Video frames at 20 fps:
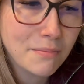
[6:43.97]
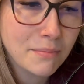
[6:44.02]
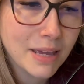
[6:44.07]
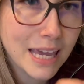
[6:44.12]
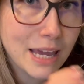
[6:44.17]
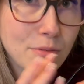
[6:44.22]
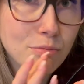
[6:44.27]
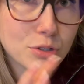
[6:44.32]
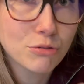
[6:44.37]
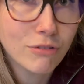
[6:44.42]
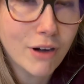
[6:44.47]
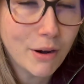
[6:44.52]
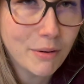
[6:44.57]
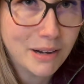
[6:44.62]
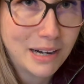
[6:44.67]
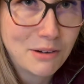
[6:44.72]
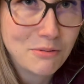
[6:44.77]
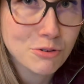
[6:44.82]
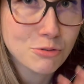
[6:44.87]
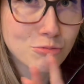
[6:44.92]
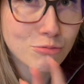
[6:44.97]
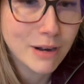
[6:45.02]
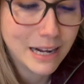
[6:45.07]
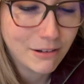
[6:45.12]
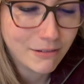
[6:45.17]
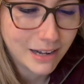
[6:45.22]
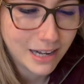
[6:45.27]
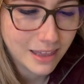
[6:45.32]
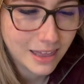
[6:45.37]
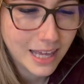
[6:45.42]
it was growing and it was really,
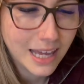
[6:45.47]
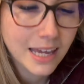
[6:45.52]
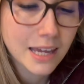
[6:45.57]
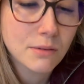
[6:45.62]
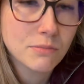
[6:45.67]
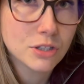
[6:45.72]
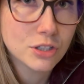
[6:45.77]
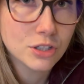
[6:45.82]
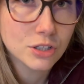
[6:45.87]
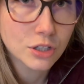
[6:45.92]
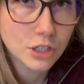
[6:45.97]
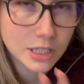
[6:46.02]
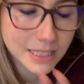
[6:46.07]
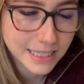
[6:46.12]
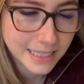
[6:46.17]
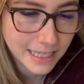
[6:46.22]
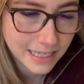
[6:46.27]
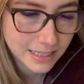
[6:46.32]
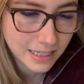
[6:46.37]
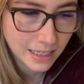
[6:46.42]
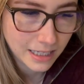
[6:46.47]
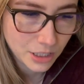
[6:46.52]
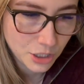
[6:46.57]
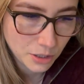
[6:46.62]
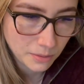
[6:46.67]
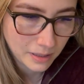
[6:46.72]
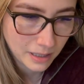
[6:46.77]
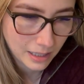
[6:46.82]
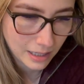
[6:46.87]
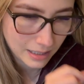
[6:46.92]
really thick. It was consistently
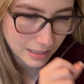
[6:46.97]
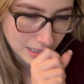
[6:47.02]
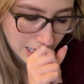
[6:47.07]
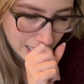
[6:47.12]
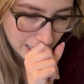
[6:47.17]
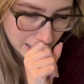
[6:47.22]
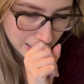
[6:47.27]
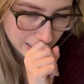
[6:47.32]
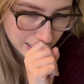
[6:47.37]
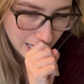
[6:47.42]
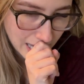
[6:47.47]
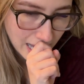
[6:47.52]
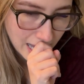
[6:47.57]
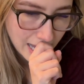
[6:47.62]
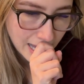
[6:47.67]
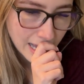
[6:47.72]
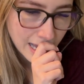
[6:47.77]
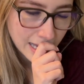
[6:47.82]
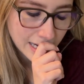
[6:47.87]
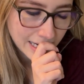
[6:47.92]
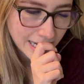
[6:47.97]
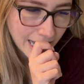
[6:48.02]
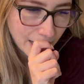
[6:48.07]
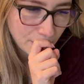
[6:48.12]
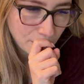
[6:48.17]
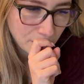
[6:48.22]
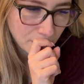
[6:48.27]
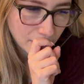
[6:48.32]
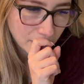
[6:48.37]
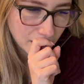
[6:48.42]
doubling in size.
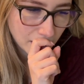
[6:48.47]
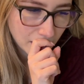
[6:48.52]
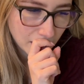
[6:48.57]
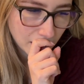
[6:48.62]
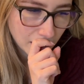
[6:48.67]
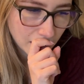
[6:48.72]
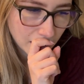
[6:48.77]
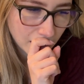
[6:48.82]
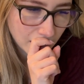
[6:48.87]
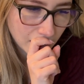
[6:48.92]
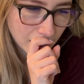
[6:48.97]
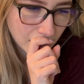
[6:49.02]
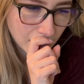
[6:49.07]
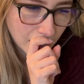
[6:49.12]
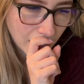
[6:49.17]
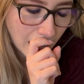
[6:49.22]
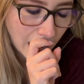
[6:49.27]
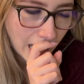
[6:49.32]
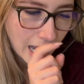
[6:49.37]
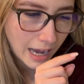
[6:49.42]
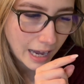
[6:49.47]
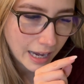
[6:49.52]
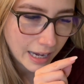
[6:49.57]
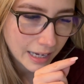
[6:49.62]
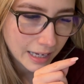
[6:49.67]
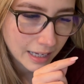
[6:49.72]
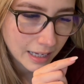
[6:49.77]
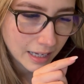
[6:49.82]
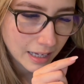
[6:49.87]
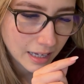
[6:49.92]
Now,
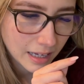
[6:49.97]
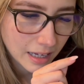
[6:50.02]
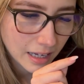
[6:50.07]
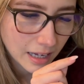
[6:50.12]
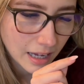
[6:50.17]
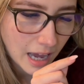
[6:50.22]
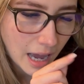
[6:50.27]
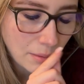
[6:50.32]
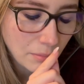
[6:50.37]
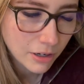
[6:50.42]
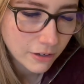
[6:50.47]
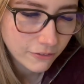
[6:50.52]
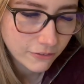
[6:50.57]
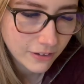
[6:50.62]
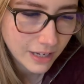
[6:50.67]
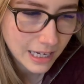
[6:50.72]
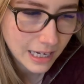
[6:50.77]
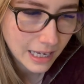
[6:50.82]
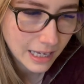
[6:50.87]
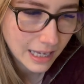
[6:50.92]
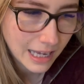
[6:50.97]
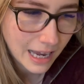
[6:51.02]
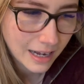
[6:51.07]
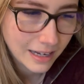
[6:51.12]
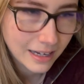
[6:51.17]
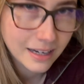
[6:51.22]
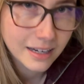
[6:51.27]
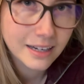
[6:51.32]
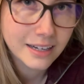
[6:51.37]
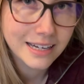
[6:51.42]
I'm going to feed it
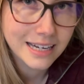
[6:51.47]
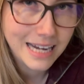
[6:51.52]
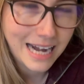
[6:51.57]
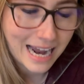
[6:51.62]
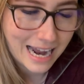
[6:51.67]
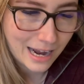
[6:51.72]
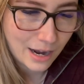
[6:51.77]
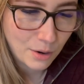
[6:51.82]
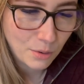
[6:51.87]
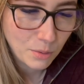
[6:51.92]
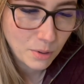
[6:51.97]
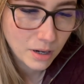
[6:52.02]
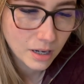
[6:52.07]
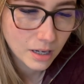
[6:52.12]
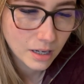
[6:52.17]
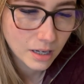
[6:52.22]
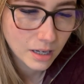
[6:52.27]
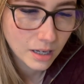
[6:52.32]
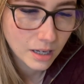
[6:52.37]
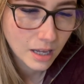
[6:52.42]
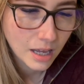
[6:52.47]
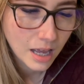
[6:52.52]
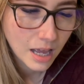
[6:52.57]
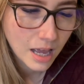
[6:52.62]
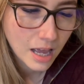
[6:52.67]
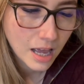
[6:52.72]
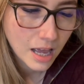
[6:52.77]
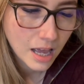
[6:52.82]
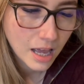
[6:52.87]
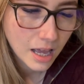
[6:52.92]
again now.
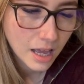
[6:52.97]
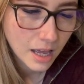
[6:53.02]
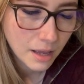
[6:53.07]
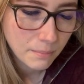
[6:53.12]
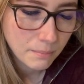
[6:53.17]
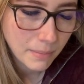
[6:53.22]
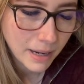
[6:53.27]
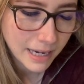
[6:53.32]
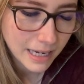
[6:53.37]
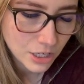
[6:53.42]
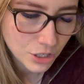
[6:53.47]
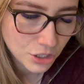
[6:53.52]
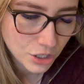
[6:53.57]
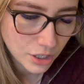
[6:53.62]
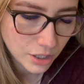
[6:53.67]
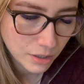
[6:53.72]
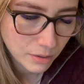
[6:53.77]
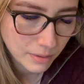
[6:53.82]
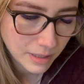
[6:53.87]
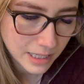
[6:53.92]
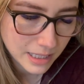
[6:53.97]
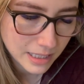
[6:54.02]
My issue